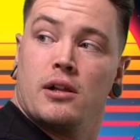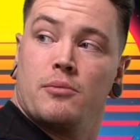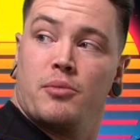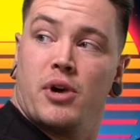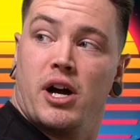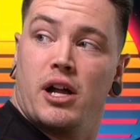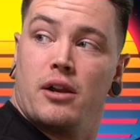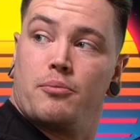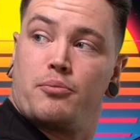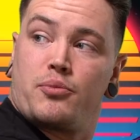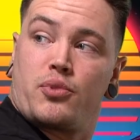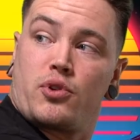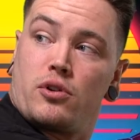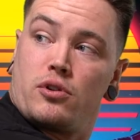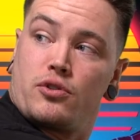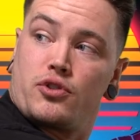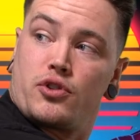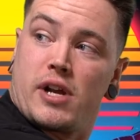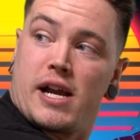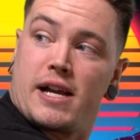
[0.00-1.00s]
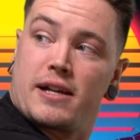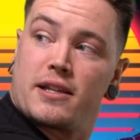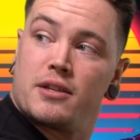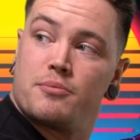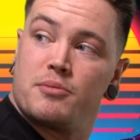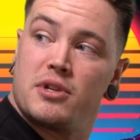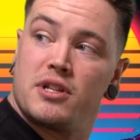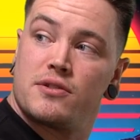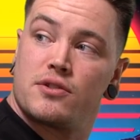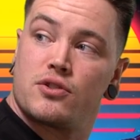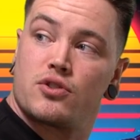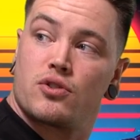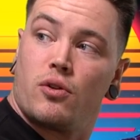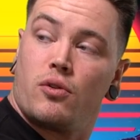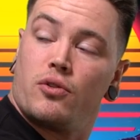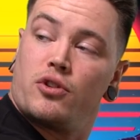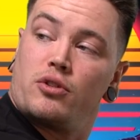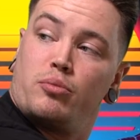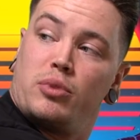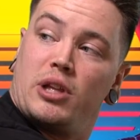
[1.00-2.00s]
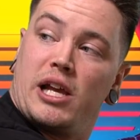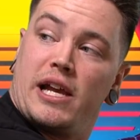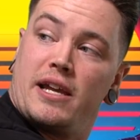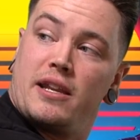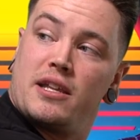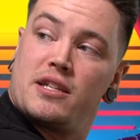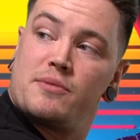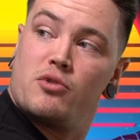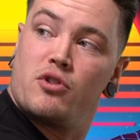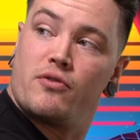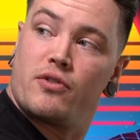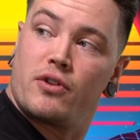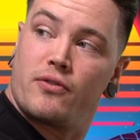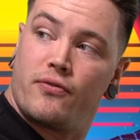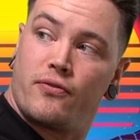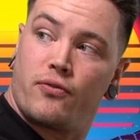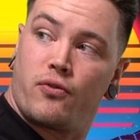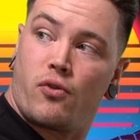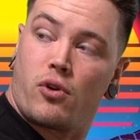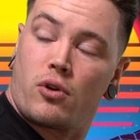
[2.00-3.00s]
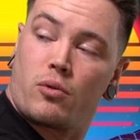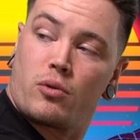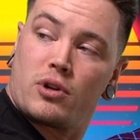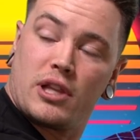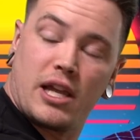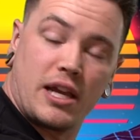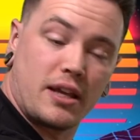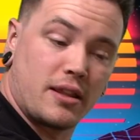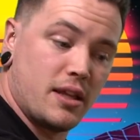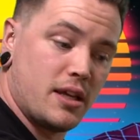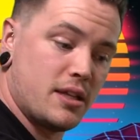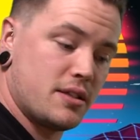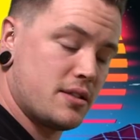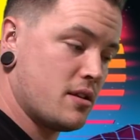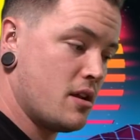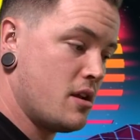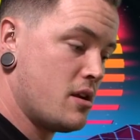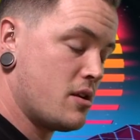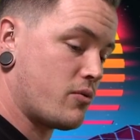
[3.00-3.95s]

but protracted means the shoulder blade is moving forward like this,